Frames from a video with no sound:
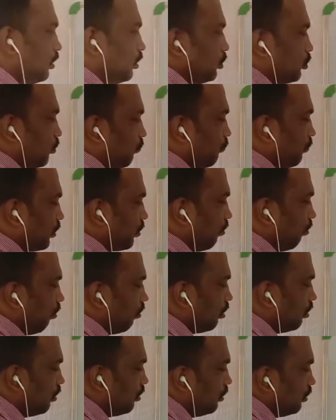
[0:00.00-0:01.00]
So we
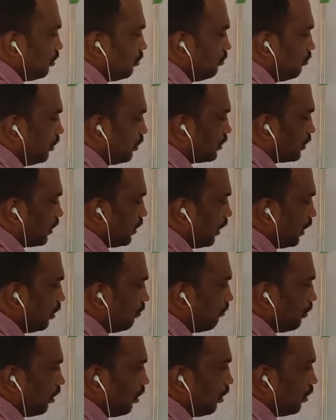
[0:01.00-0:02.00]
call this
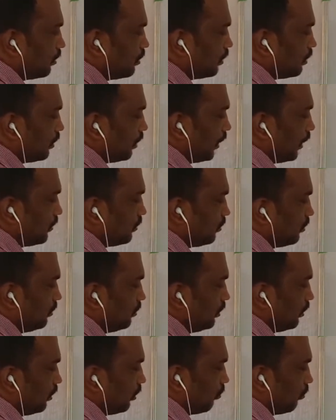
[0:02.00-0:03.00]
claim as
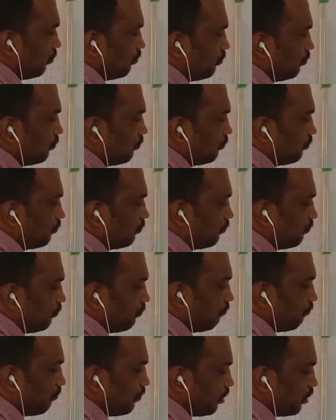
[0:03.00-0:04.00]
H0
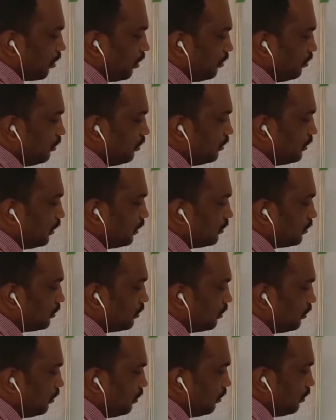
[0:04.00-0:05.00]
and this is
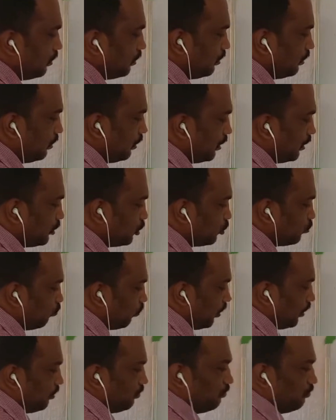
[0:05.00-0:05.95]
H1.